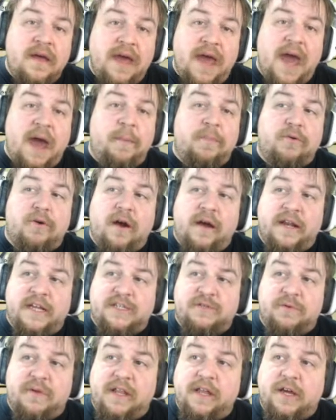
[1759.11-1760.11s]
Eberron
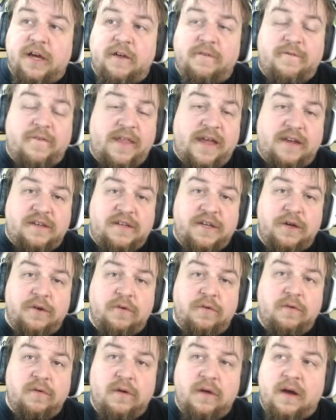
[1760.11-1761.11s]
is really good for that
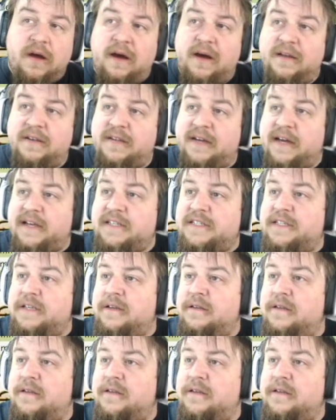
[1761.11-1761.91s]
too, uh, Dice.